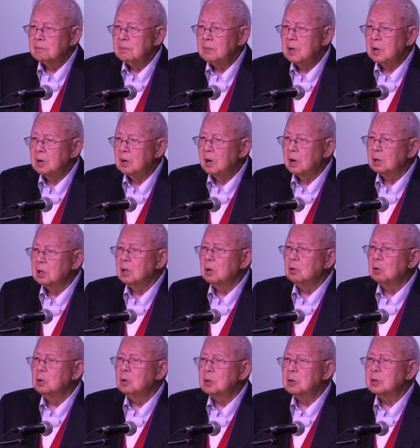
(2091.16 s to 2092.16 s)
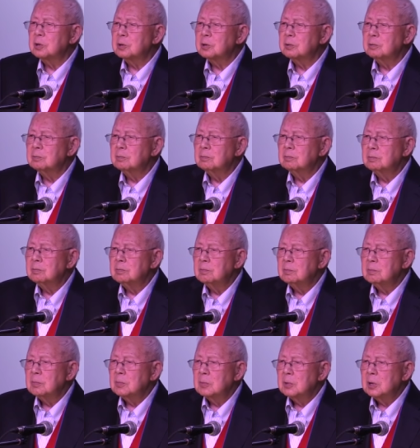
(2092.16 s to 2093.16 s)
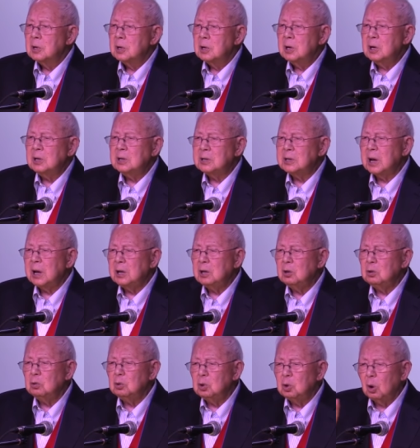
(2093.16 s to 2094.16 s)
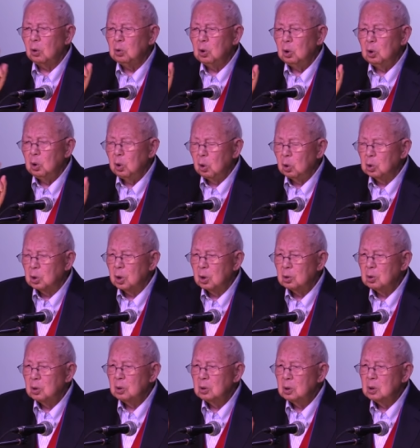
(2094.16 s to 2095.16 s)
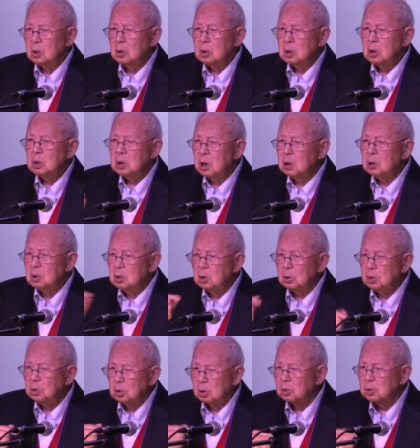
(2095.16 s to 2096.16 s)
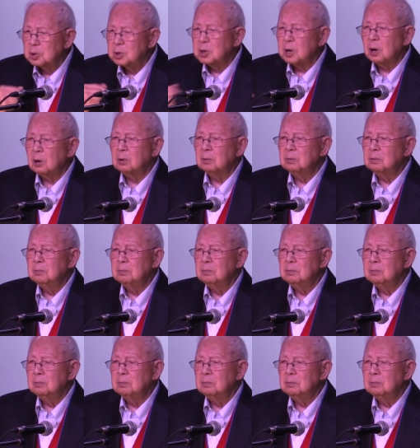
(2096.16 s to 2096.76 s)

In other words, he said, you don't look into yourself.